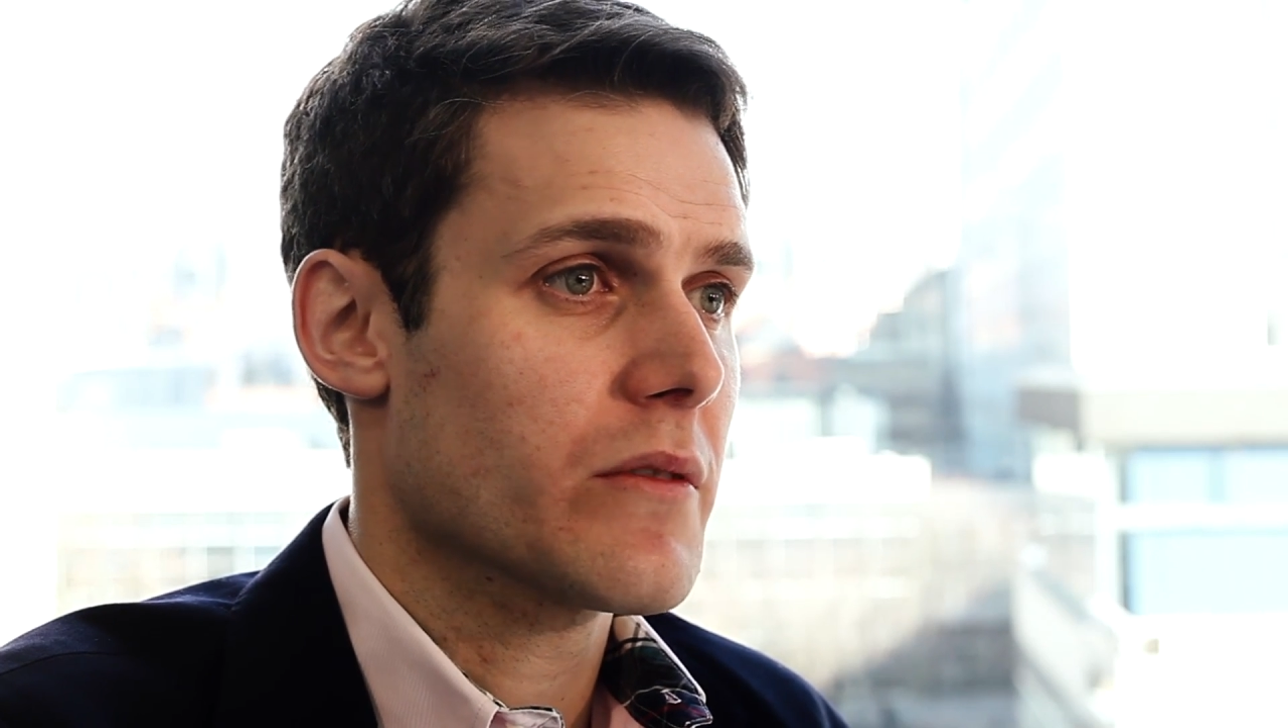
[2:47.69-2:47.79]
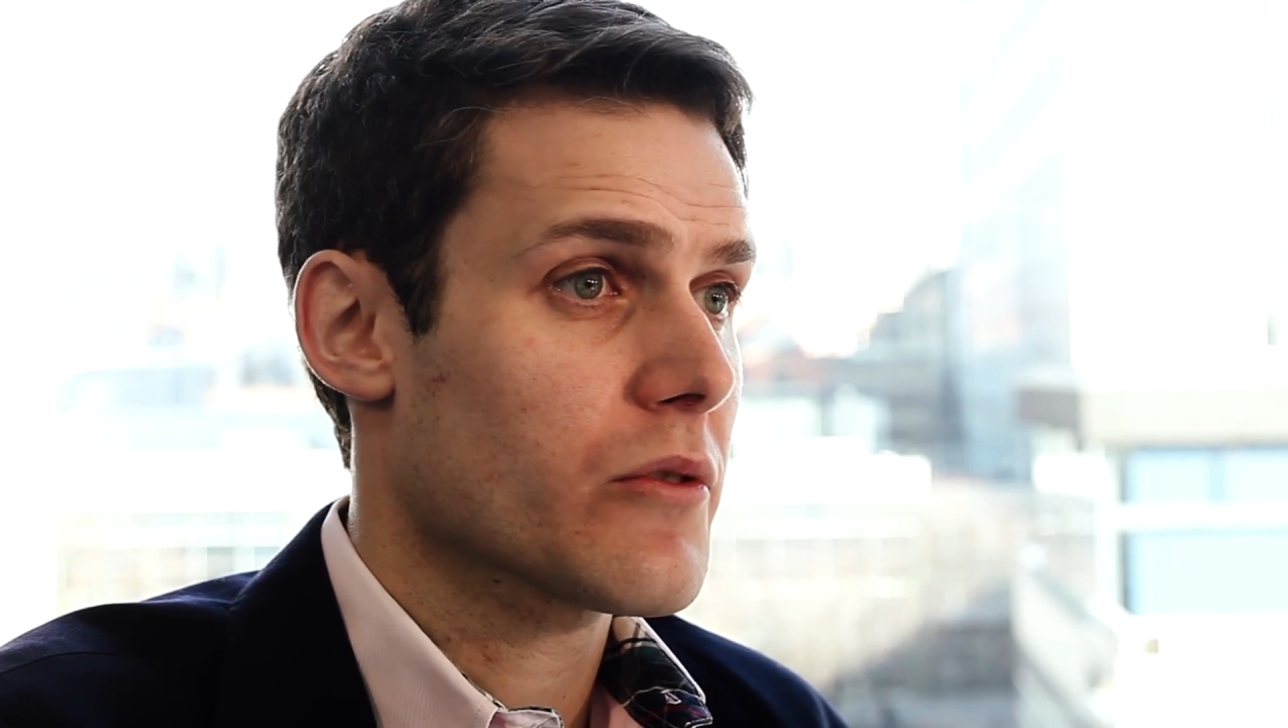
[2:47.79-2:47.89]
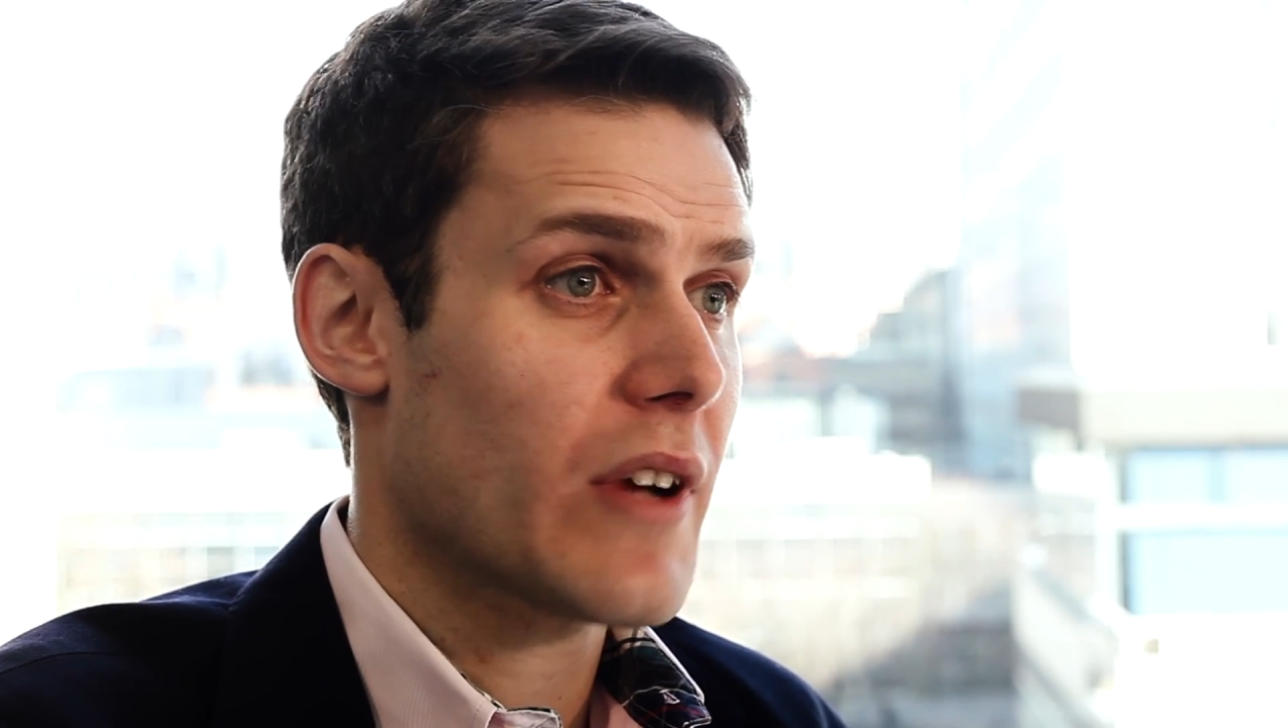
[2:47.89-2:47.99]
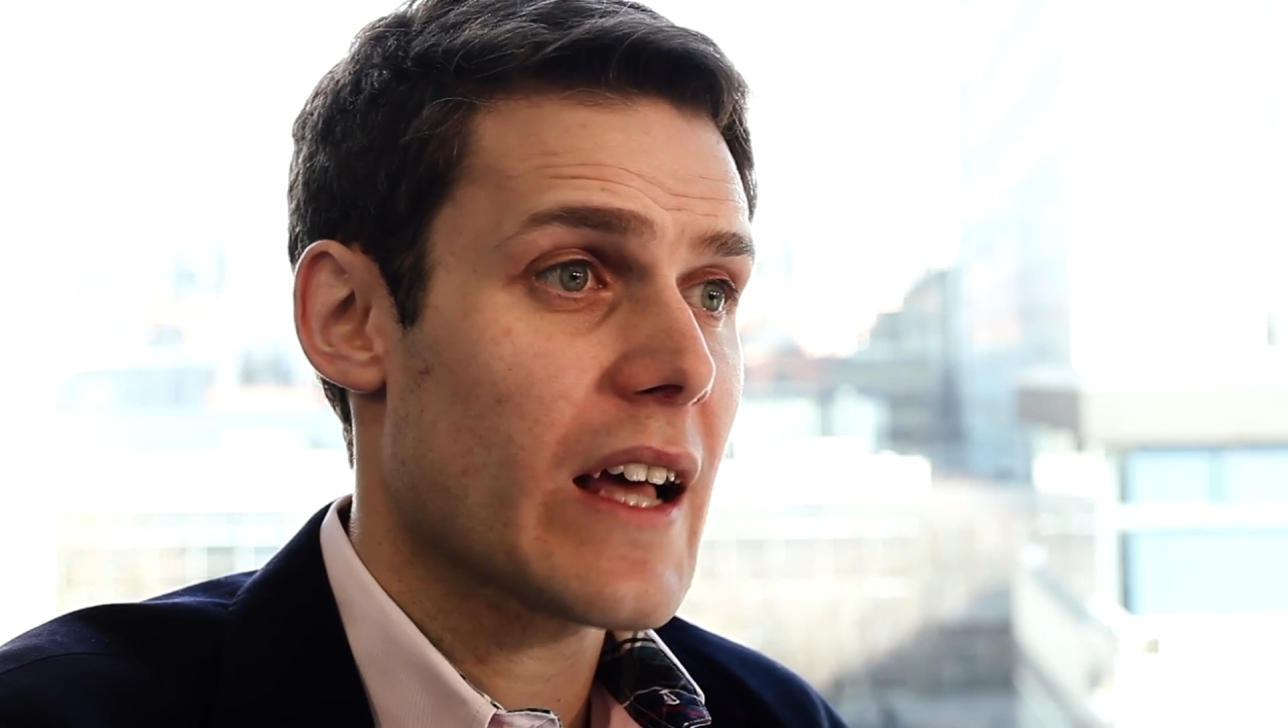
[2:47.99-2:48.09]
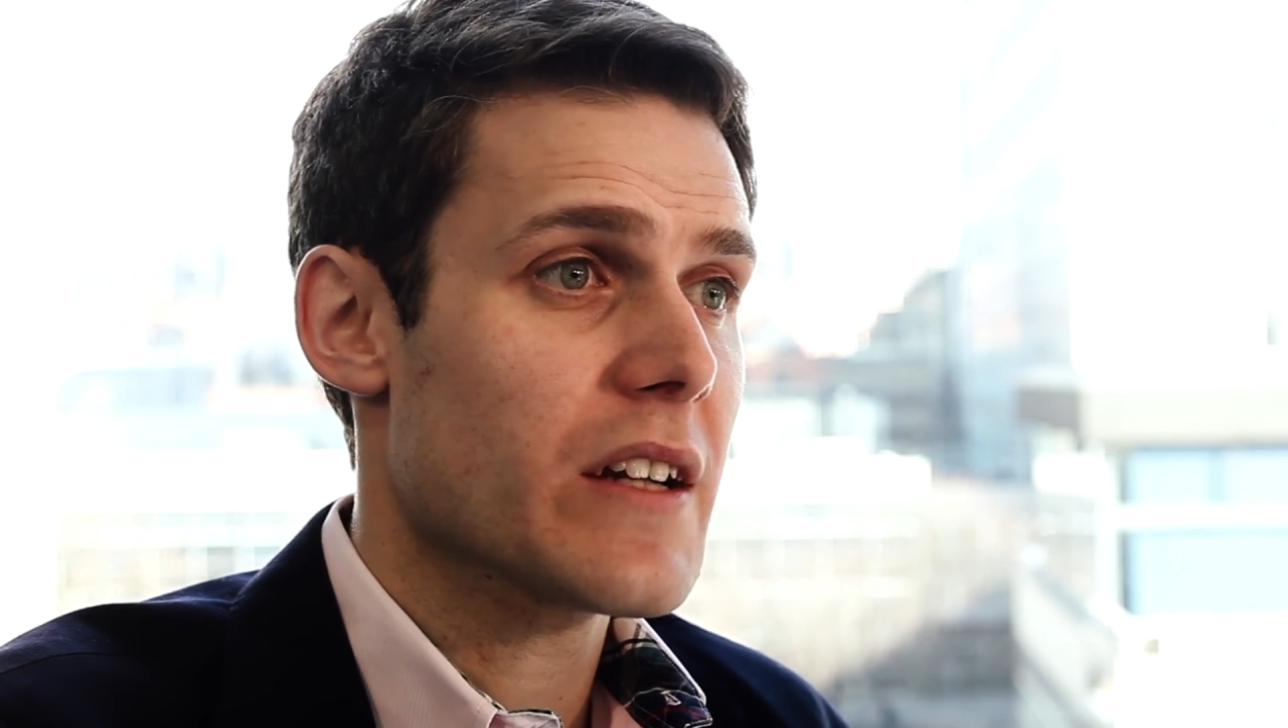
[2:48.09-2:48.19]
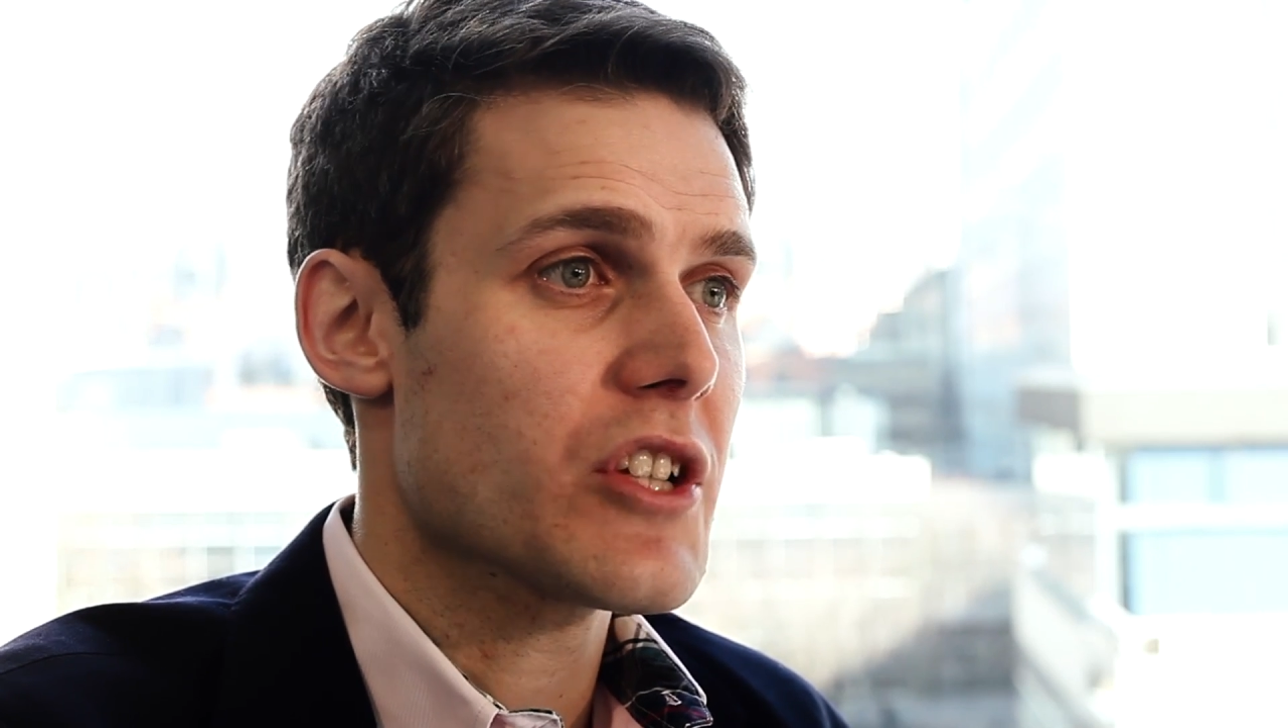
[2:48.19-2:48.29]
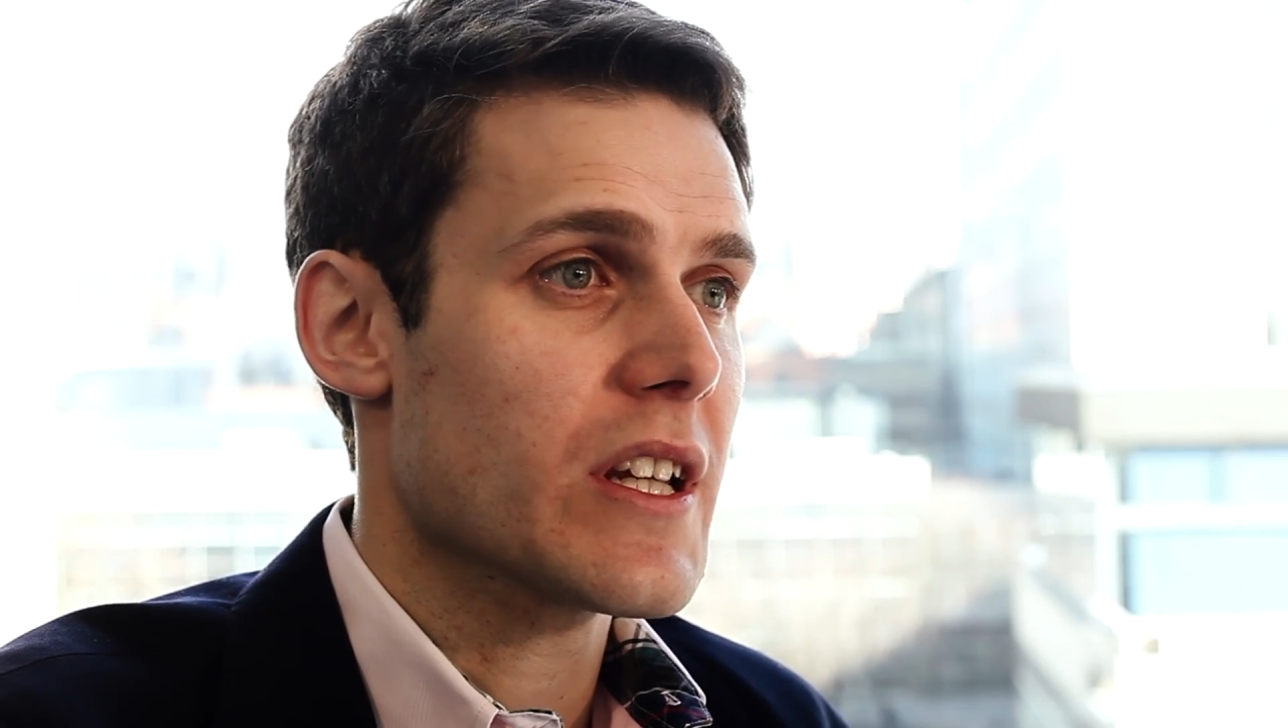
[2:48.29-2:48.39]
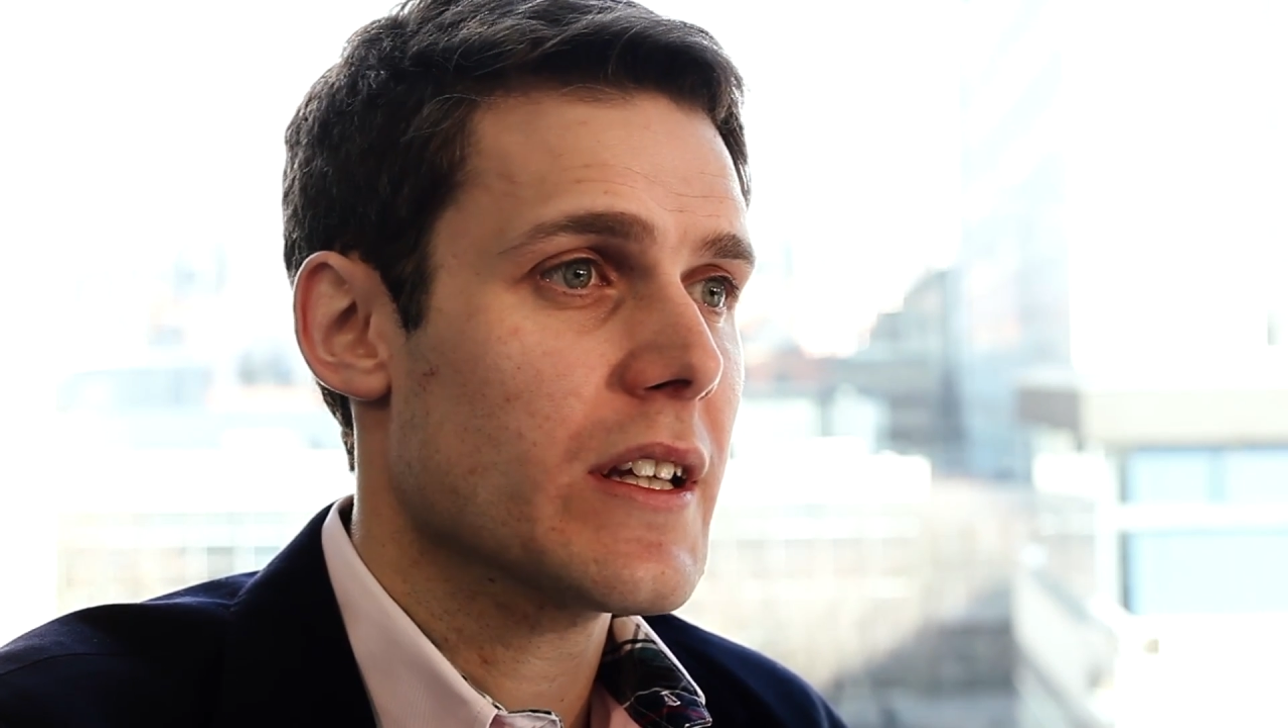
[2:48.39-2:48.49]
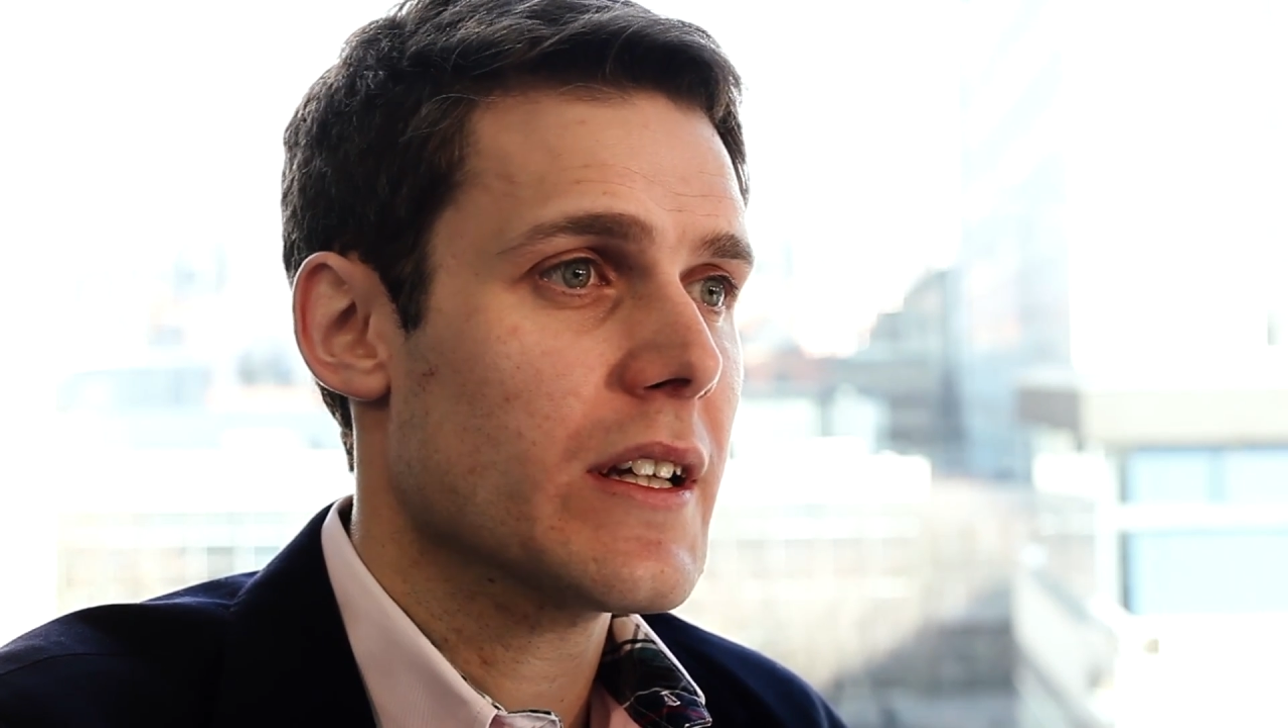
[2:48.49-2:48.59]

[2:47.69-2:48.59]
strategy,